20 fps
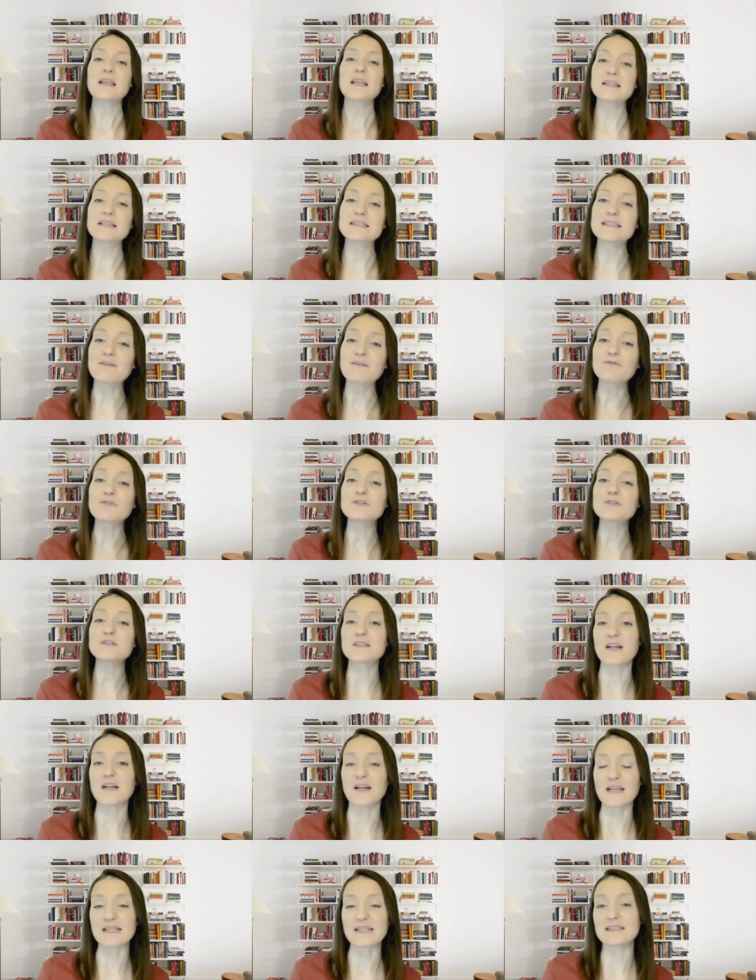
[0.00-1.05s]
several
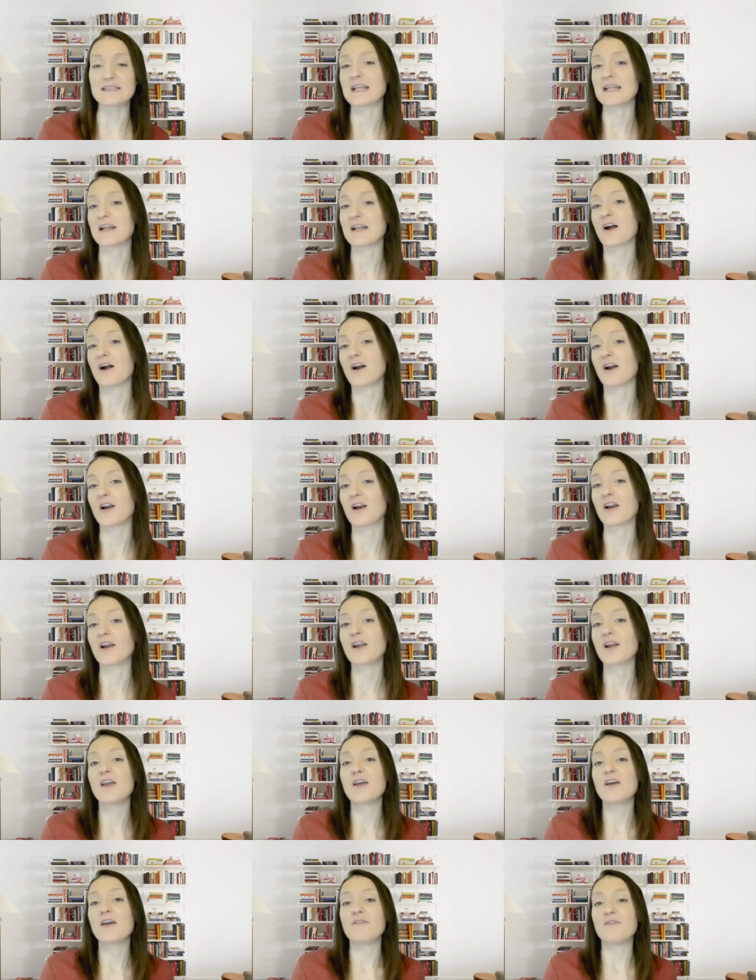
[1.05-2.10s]
studies that are
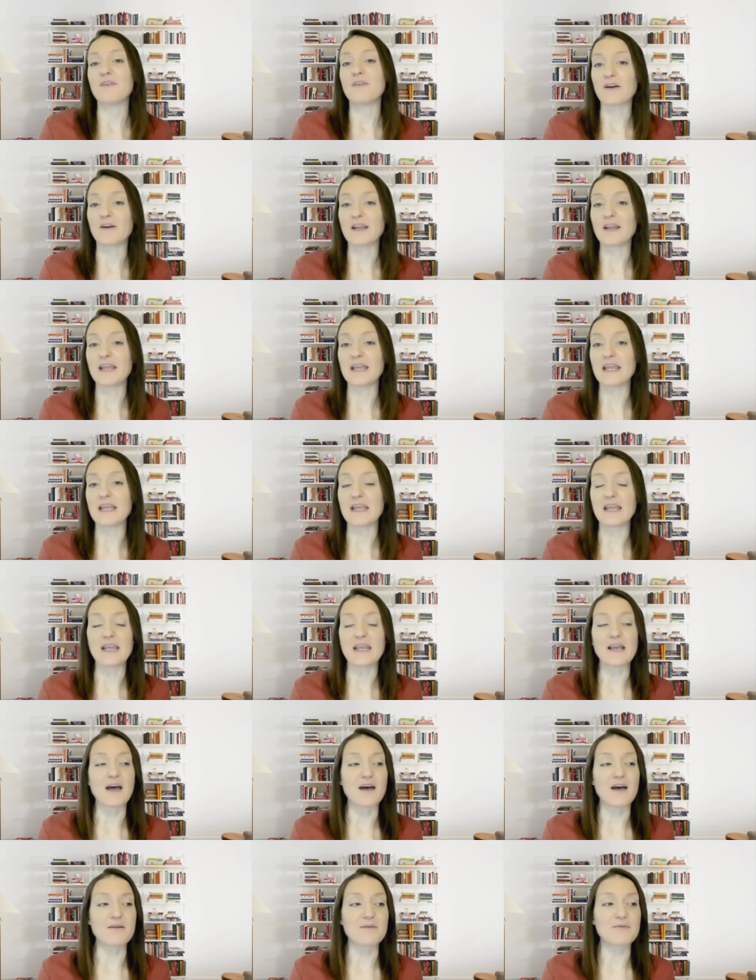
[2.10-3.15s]
very
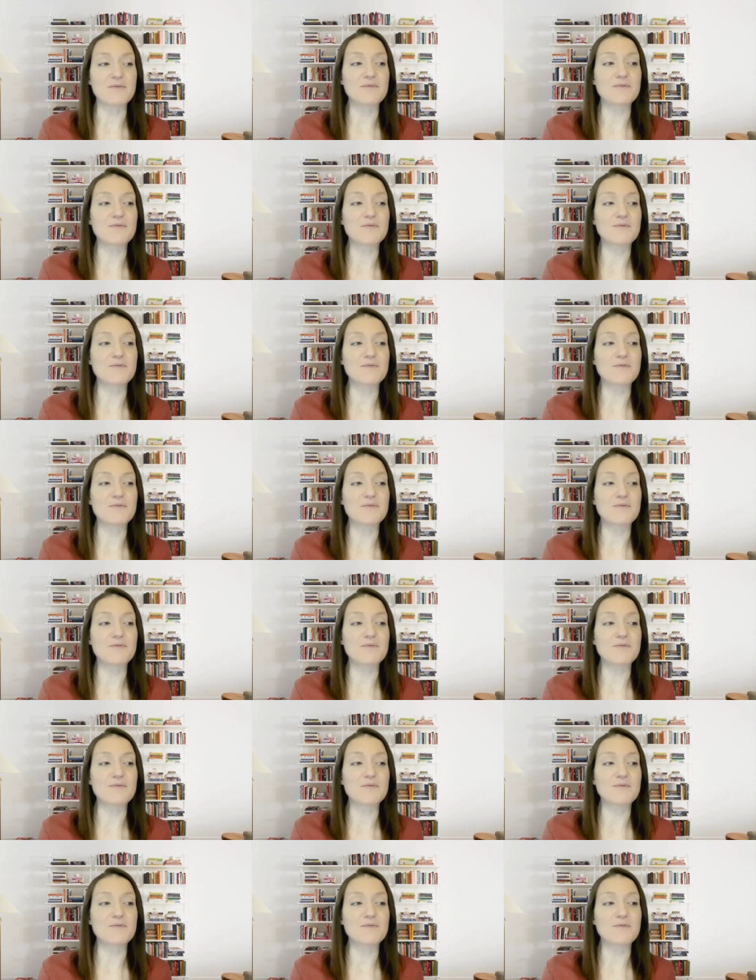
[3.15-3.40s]
uh,